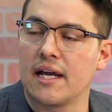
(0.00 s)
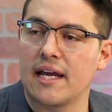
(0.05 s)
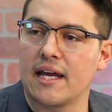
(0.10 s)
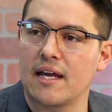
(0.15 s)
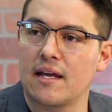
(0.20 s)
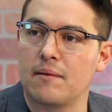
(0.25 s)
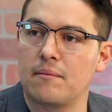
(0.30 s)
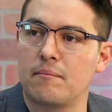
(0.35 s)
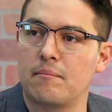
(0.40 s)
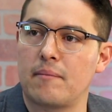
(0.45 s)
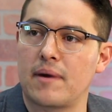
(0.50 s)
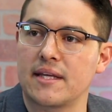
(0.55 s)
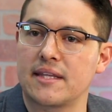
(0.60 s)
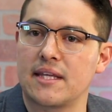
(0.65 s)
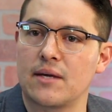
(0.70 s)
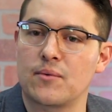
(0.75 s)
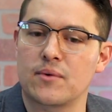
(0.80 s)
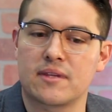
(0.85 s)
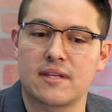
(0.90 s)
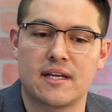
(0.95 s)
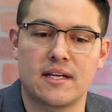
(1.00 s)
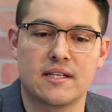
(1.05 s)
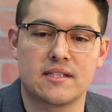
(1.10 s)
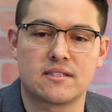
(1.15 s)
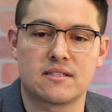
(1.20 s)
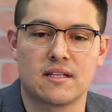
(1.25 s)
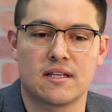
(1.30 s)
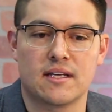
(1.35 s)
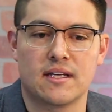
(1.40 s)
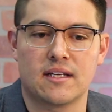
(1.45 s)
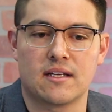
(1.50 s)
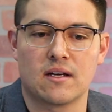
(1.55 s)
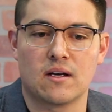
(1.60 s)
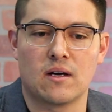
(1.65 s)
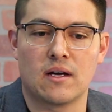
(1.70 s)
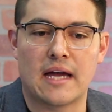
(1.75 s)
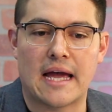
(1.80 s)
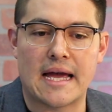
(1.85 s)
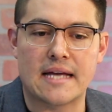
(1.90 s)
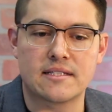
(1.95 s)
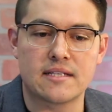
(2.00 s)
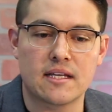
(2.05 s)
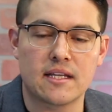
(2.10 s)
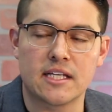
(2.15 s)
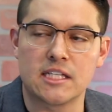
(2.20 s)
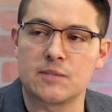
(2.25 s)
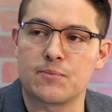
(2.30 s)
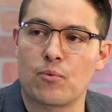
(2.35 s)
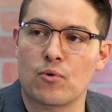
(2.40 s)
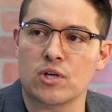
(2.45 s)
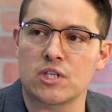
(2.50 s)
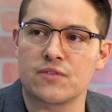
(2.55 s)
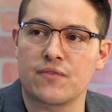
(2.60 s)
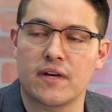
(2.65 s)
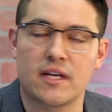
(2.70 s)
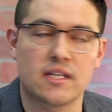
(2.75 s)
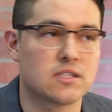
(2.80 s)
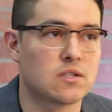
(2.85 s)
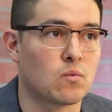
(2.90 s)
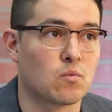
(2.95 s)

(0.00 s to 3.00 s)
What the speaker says: And my thing with that is as LA sports fans,